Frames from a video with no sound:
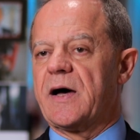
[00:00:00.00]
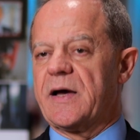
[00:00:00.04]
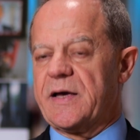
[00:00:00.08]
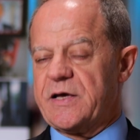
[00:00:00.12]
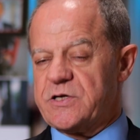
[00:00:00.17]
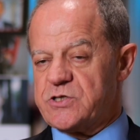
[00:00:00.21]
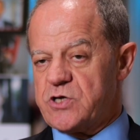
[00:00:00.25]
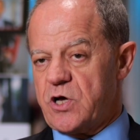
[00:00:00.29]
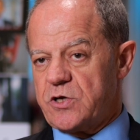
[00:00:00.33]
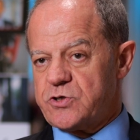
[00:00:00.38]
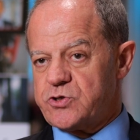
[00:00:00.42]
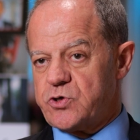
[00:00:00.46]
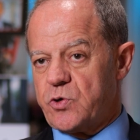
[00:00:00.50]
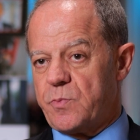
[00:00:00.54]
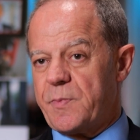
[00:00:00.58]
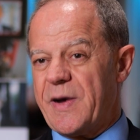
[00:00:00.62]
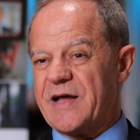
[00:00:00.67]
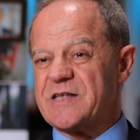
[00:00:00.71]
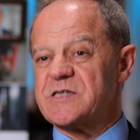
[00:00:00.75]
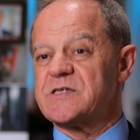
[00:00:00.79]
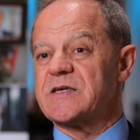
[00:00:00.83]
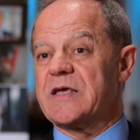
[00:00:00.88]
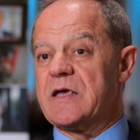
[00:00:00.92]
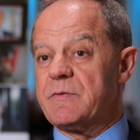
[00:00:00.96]
is also
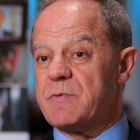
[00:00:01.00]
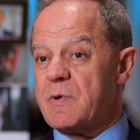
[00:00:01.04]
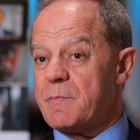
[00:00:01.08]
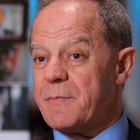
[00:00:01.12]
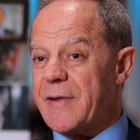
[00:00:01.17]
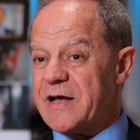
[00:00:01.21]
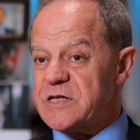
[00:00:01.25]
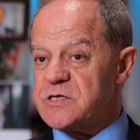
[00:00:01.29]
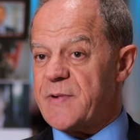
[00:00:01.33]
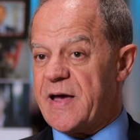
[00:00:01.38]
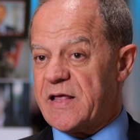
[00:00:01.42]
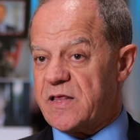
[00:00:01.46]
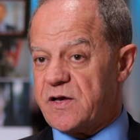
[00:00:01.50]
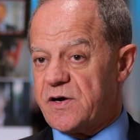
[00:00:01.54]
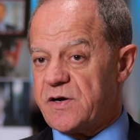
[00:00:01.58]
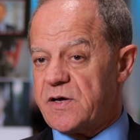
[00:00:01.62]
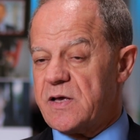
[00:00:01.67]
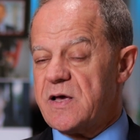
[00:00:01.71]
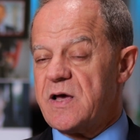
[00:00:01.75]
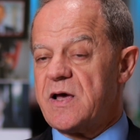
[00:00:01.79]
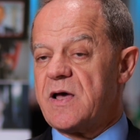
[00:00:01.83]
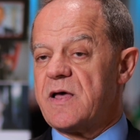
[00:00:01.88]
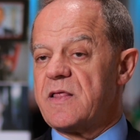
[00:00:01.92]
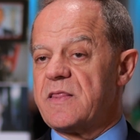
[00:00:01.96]
much
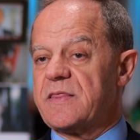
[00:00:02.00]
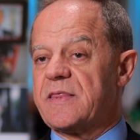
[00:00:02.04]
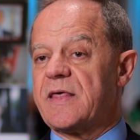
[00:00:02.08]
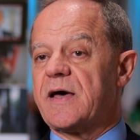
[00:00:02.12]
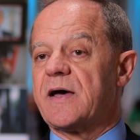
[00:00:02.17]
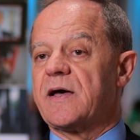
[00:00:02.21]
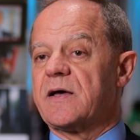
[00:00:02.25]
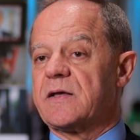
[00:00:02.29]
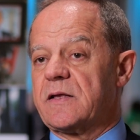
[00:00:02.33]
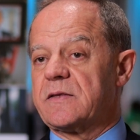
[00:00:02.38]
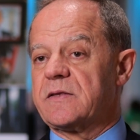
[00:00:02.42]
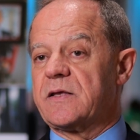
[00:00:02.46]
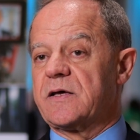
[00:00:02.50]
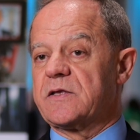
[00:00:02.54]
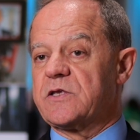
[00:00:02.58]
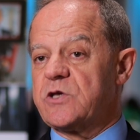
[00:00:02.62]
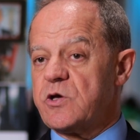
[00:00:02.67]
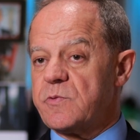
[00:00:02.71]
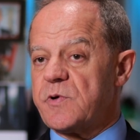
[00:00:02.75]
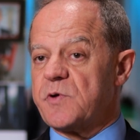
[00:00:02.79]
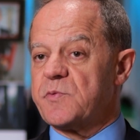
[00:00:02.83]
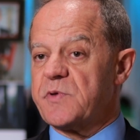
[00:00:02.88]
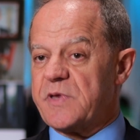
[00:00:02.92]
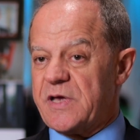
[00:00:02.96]
better the
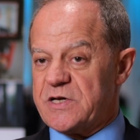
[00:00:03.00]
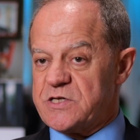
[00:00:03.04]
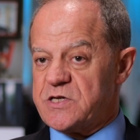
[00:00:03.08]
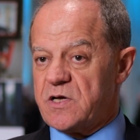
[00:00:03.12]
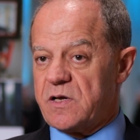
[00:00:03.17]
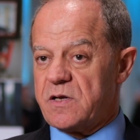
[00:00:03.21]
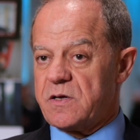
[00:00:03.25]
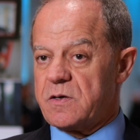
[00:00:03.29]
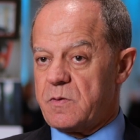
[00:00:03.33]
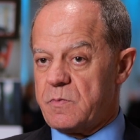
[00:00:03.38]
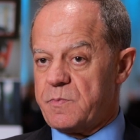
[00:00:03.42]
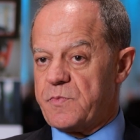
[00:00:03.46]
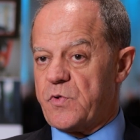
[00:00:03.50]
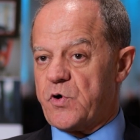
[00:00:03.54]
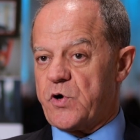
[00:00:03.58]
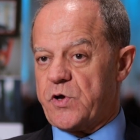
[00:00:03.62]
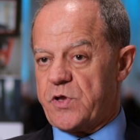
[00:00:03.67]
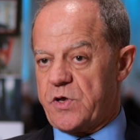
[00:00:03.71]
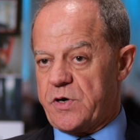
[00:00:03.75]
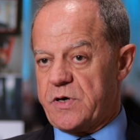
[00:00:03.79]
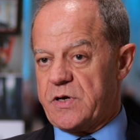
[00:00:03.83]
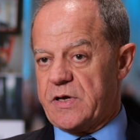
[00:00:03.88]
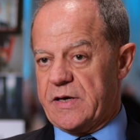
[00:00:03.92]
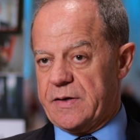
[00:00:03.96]
tumor mutational
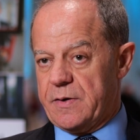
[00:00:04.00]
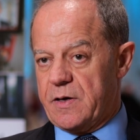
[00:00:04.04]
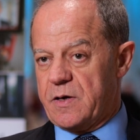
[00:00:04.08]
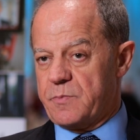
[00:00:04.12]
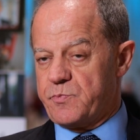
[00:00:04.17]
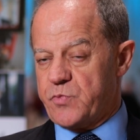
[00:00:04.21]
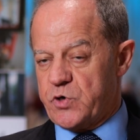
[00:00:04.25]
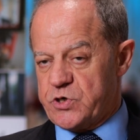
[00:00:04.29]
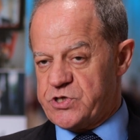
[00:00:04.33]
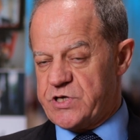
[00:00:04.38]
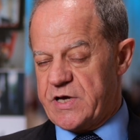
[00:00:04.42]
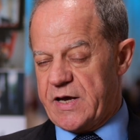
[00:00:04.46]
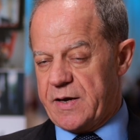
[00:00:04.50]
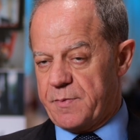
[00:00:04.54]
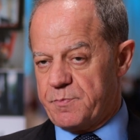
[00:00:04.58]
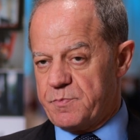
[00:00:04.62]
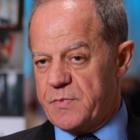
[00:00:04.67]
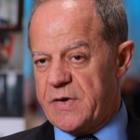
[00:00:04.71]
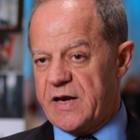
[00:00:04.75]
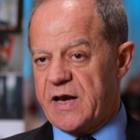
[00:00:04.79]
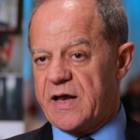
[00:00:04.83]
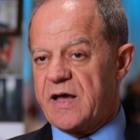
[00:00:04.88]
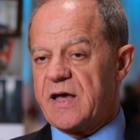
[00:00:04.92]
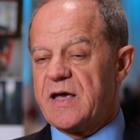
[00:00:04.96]
burden per se.
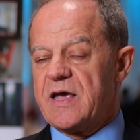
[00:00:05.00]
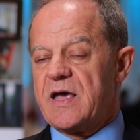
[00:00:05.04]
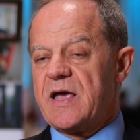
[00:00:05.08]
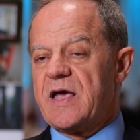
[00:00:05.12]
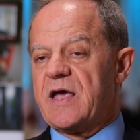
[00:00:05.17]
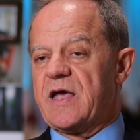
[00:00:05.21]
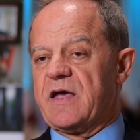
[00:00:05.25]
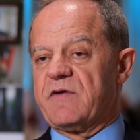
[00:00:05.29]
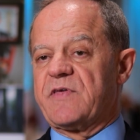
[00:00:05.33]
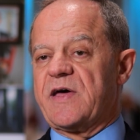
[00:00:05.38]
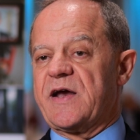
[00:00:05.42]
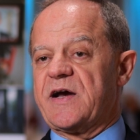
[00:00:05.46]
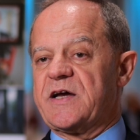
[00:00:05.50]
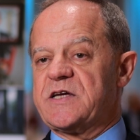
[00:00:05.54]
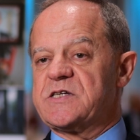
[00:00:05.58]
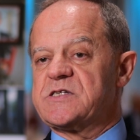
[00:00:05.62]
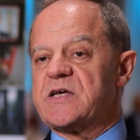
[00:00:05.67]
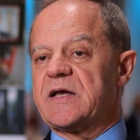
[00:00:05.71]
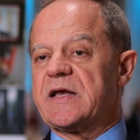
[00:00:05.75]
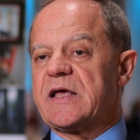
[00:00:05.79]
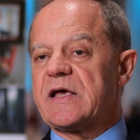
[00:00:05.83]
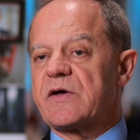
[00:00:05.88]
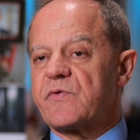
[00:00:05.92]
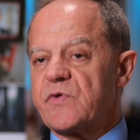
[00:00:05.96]
Meaning, if there
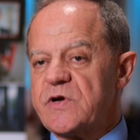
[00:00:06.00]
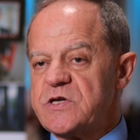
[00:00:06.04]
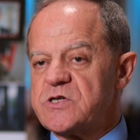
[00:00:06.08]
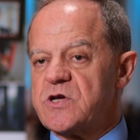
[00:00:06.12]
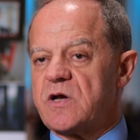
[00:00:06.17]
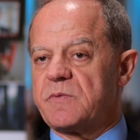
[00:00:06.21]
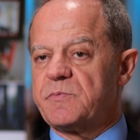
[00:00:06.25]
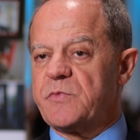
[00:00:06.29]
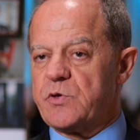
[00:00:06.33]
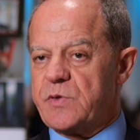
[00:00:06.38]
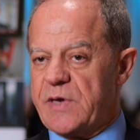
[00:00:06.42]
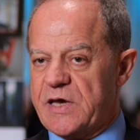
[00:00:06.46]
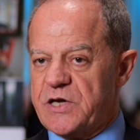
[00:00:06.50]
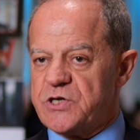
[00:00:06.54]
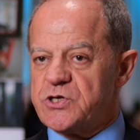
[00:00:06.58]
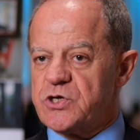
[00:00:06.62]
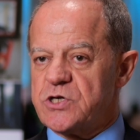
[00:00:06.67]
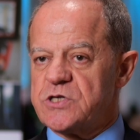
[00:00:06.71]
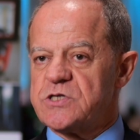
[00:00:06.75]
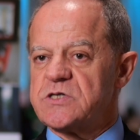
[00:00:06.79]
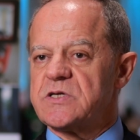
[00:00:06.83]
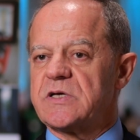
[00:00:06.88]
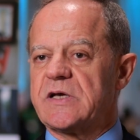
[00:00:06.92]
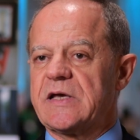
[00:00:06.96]
is an increase on
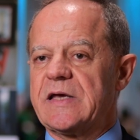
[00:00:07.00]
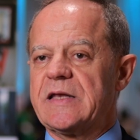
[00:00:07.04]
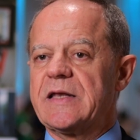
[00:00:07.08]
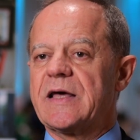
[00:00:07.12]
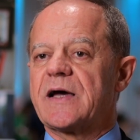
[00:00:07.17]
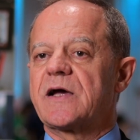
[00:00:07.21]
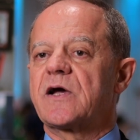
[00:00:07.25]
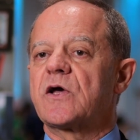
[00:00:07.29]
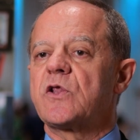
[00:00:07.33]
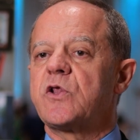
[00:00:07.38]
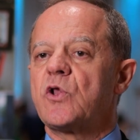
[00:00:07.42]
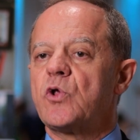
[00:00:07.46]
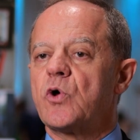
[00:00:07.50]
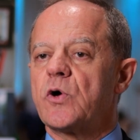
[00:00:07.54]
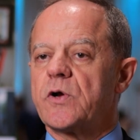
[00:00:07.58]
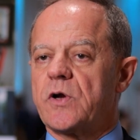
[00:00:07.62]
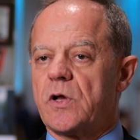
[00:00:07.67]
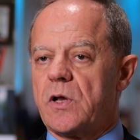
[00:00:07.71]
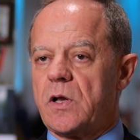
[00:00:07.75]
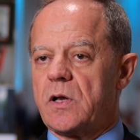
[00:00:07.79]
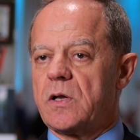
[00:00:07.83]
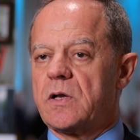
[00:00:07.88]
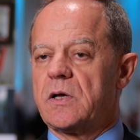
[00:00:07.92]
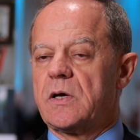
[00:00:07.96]
mutations in a
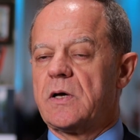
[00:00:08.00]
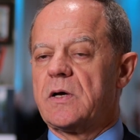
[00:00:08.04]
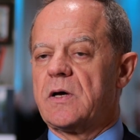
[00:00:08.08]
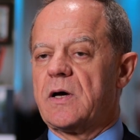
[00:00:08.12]
clonal,